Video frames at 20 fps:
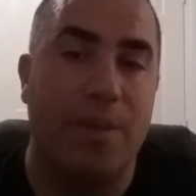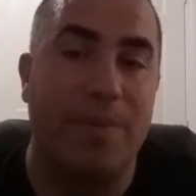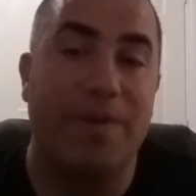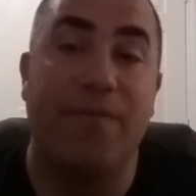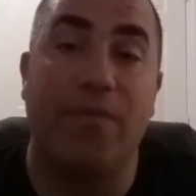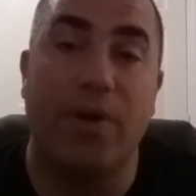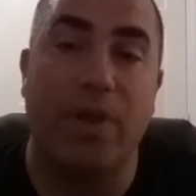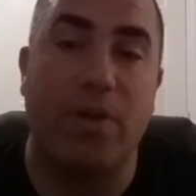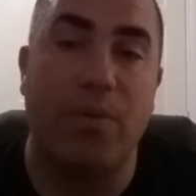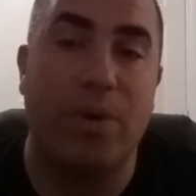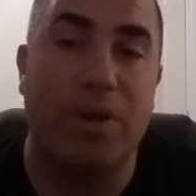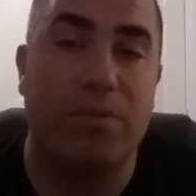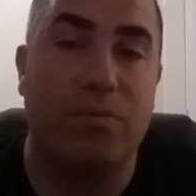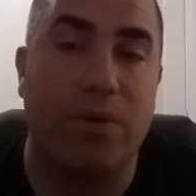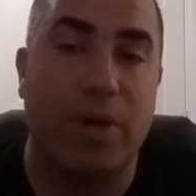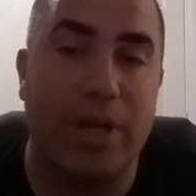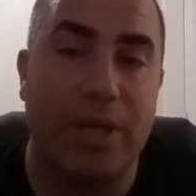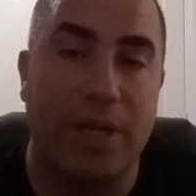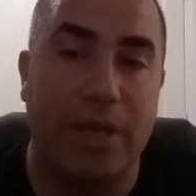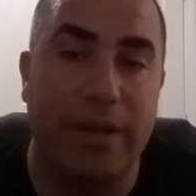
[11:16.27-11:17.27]
before the Red
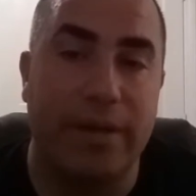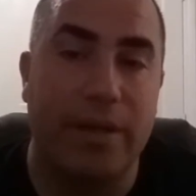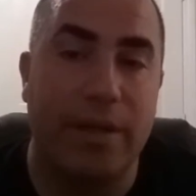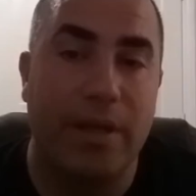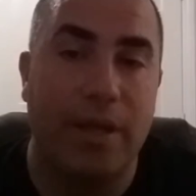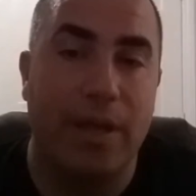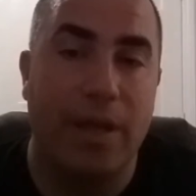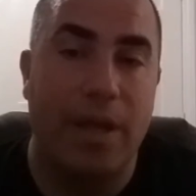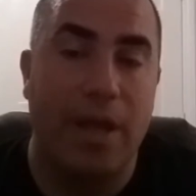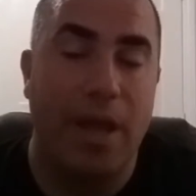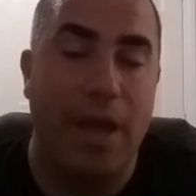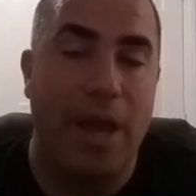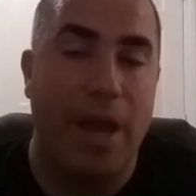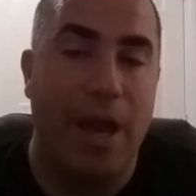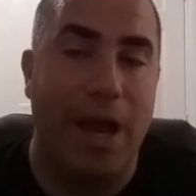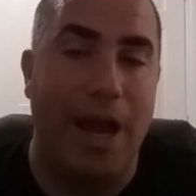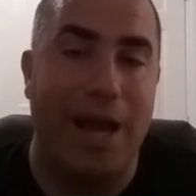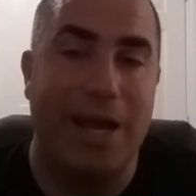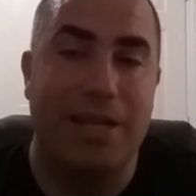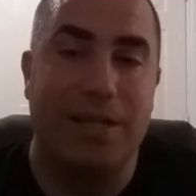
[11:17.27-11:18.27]
Wedding,
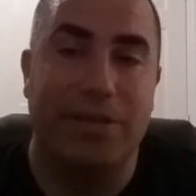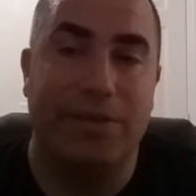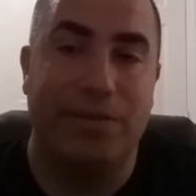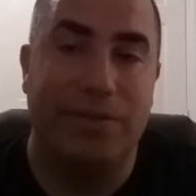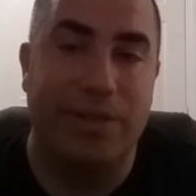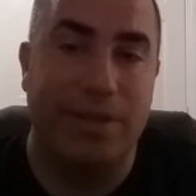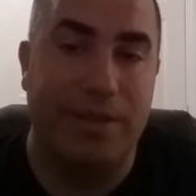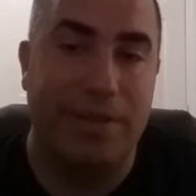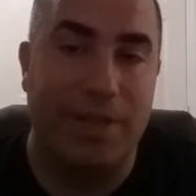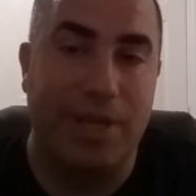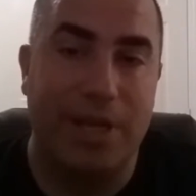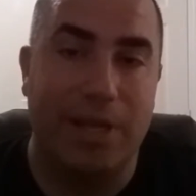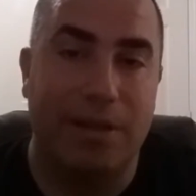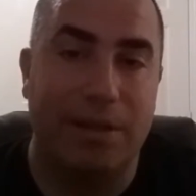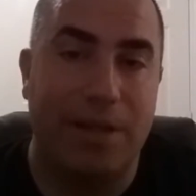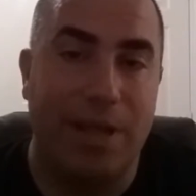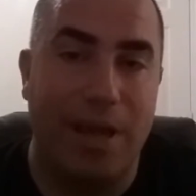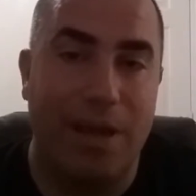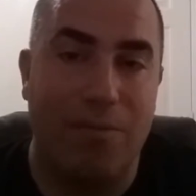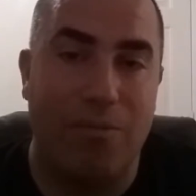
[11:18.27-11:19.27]
I used to
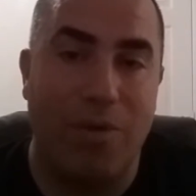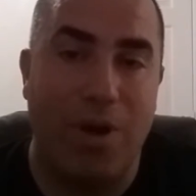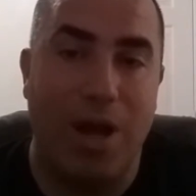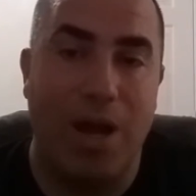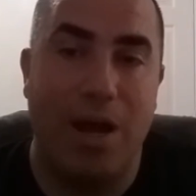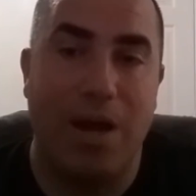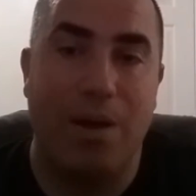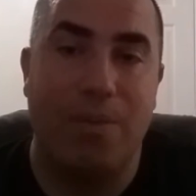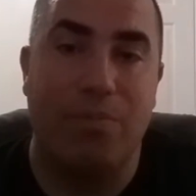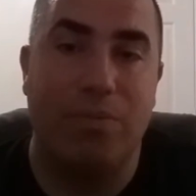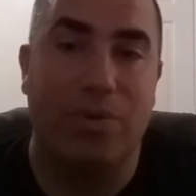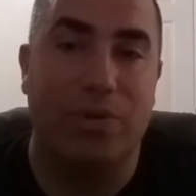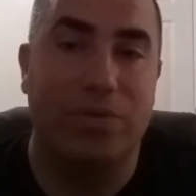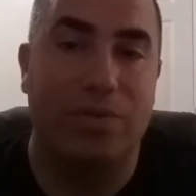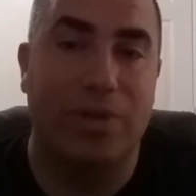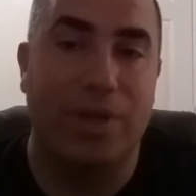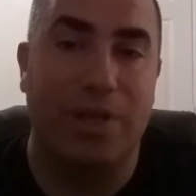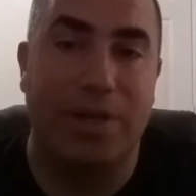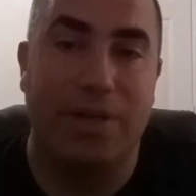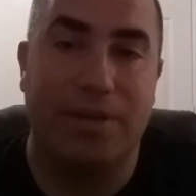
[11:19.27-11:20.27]
think that Rob
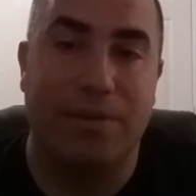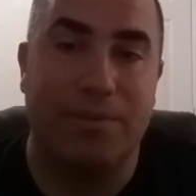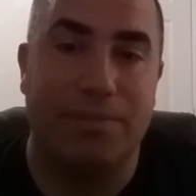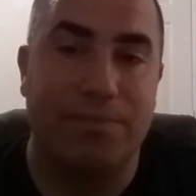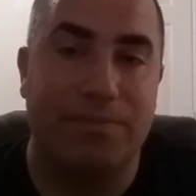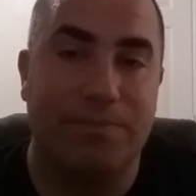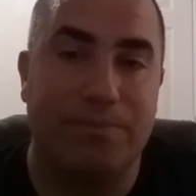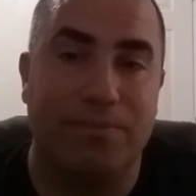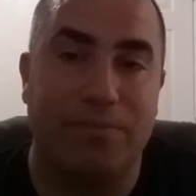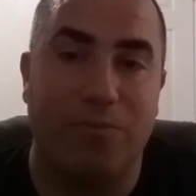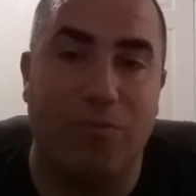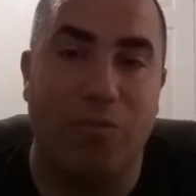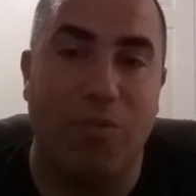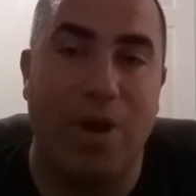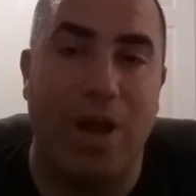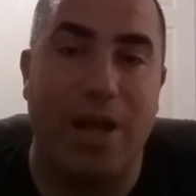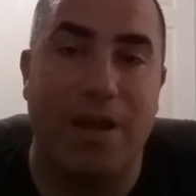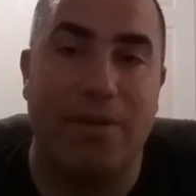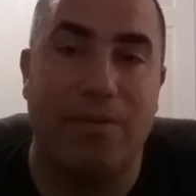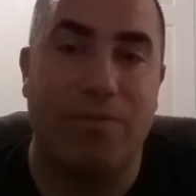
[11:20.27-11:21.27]
was going to
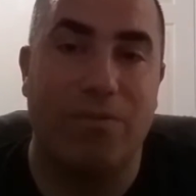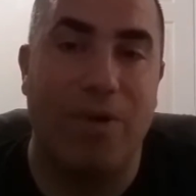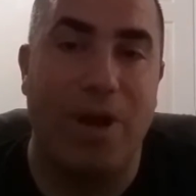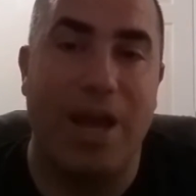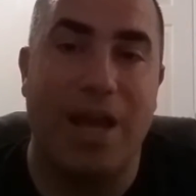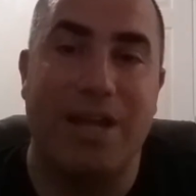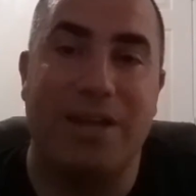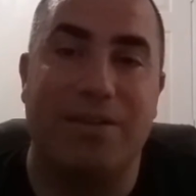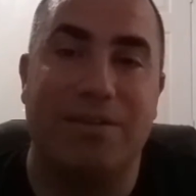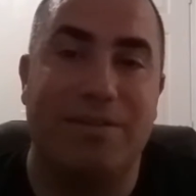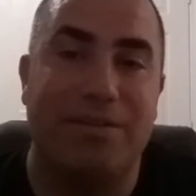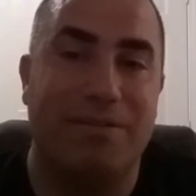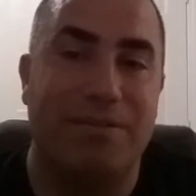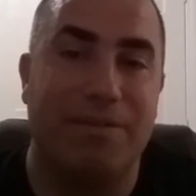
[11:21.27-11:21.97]
ride